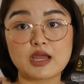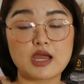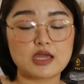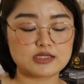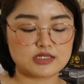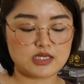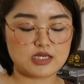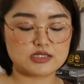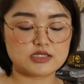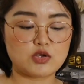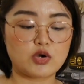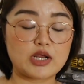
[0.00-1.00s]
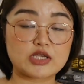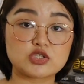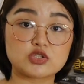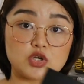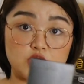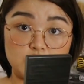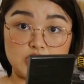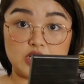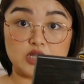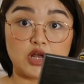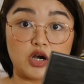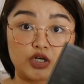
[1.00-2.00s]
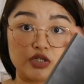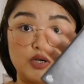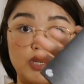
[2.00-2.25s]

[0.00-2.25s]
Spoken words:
guys, is your external hard